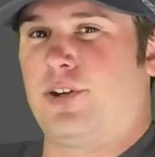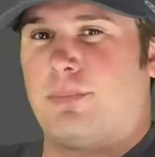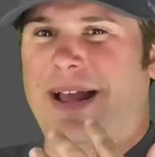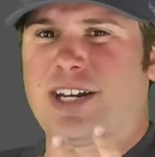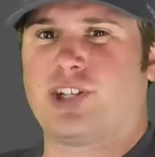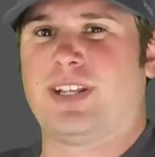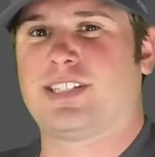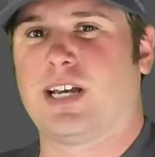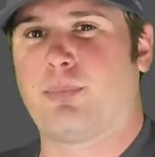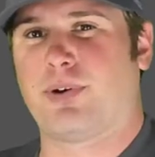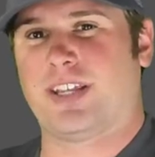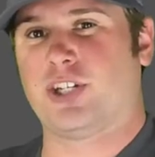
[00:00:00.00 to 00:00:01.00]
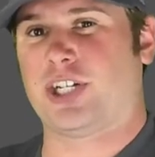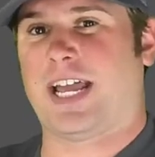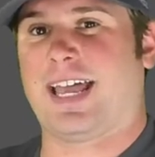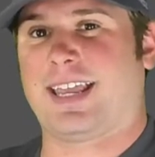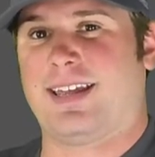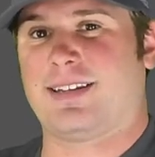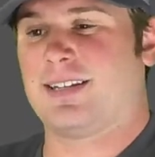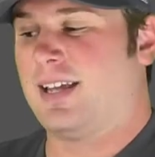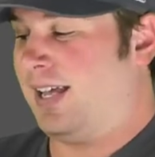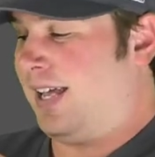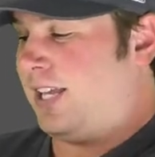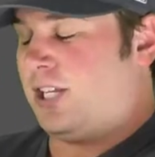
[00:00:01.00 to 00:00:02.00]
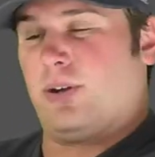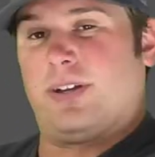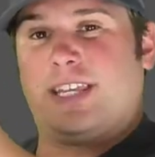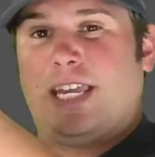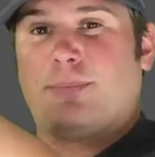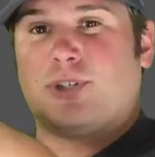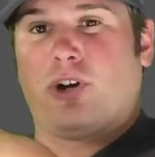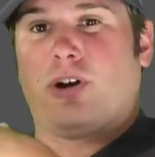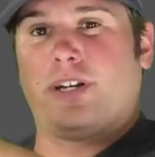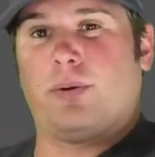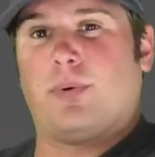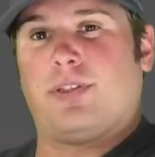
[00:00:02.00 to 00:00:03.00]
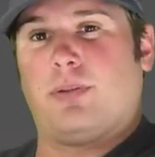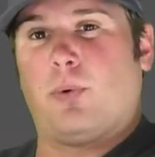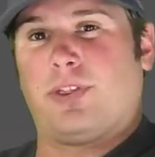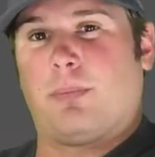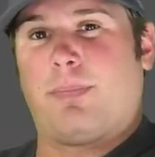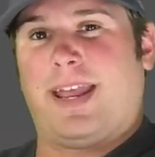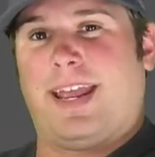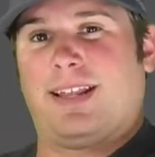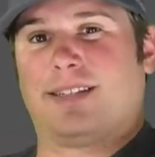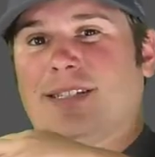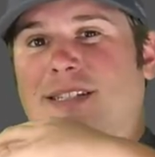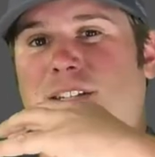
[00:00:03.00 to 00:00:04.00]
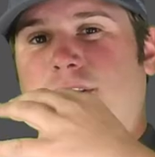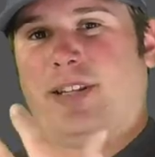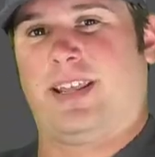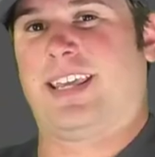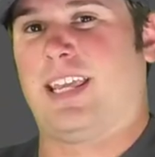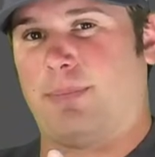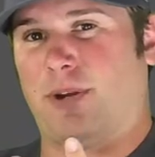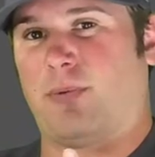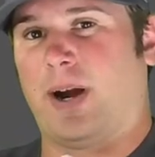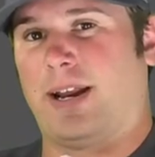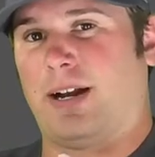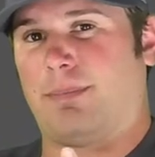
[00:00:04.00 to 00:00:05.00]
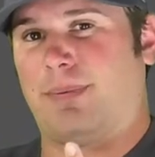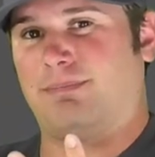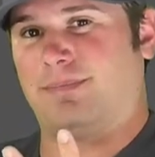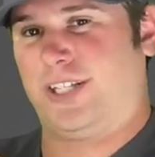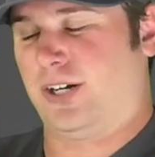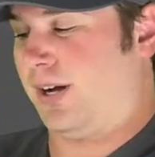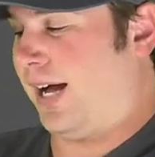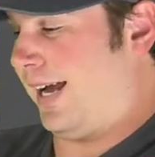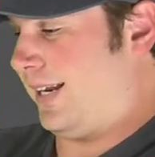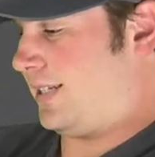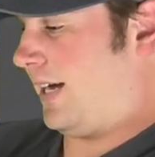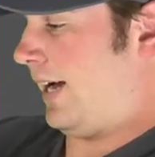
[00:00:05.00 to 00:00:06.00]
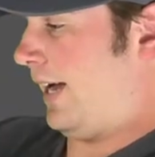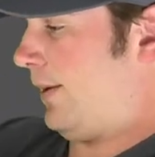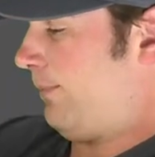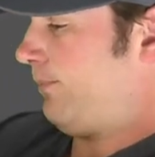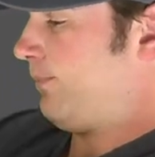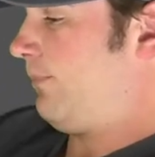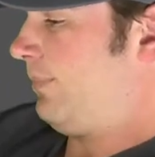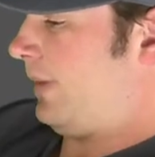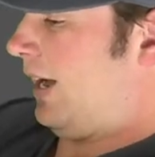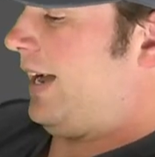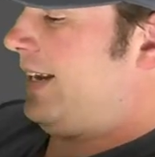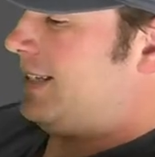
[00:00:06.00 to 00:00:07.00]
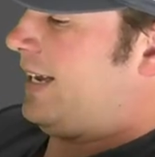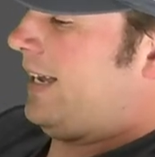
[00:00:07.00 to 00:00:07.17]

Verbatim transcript: if you're matching this up with a jacket, you know, it keeps you on you with, with the pants, you know, keep you right up, you know, high and tight, high and